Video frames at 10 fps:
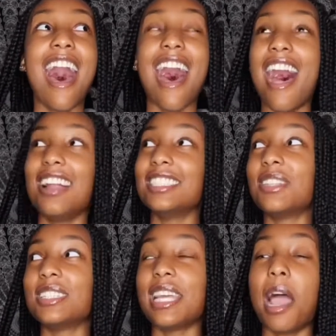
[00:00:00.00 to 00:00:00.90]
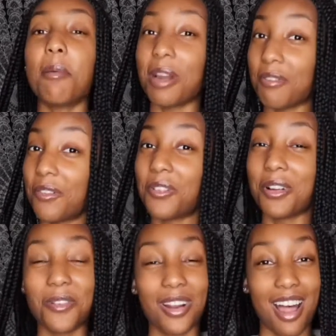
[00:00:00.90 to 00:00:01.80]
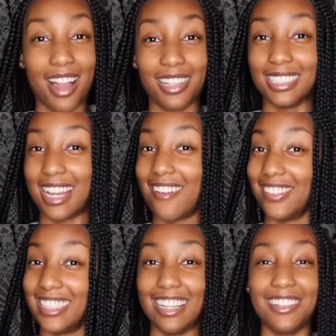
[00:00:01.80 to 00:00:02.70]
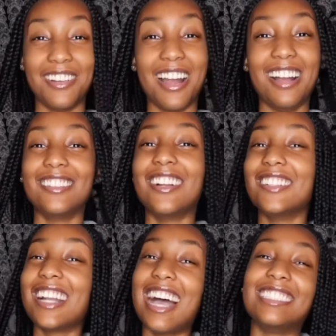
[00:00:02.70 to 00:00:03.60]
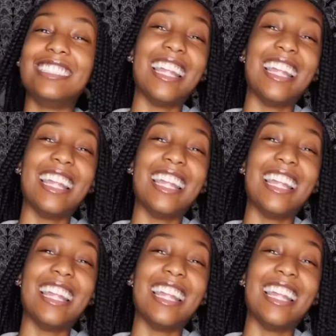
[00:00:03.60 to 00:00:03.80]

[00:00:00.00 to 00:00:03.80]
I just want to say I'm grateful for the $4 and everything, you know, you guys.